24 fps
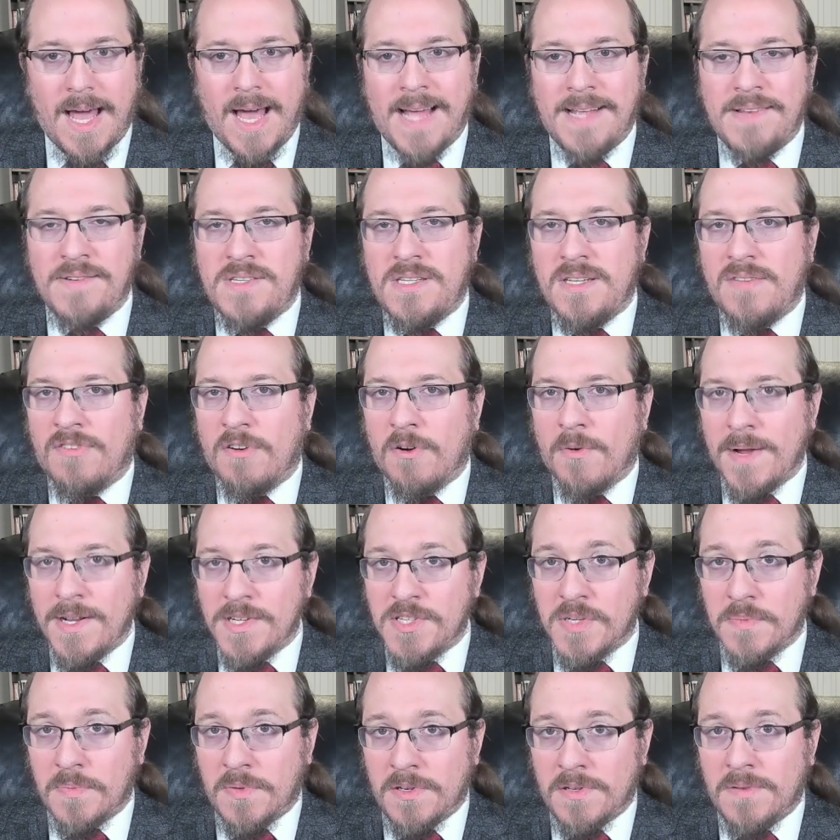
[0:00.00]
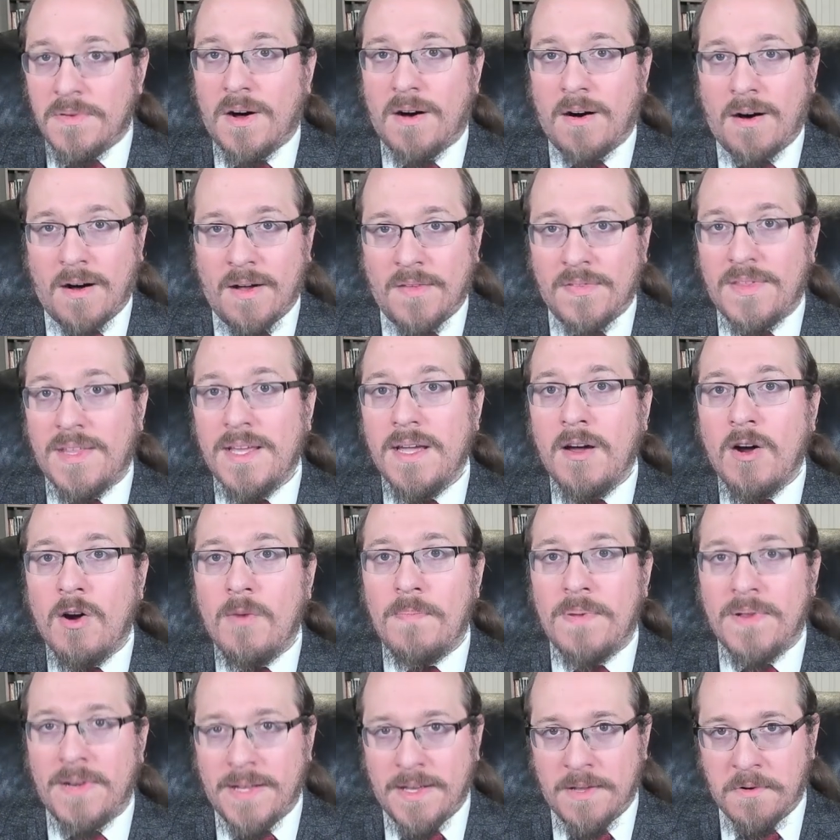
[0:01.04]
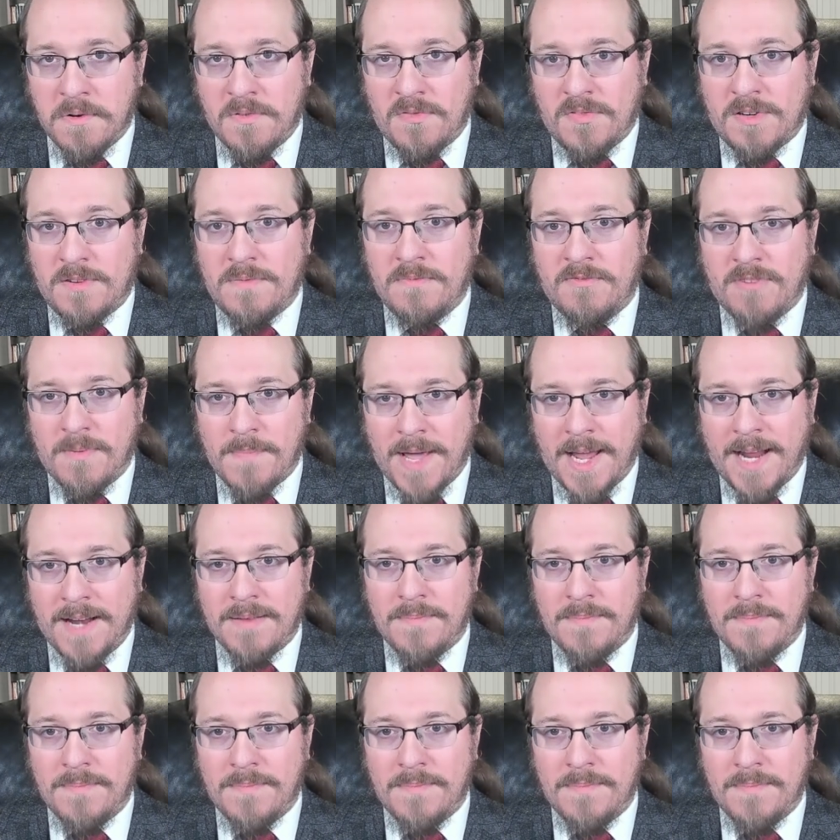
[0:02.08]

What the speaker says: and differentiable on the open interval from a to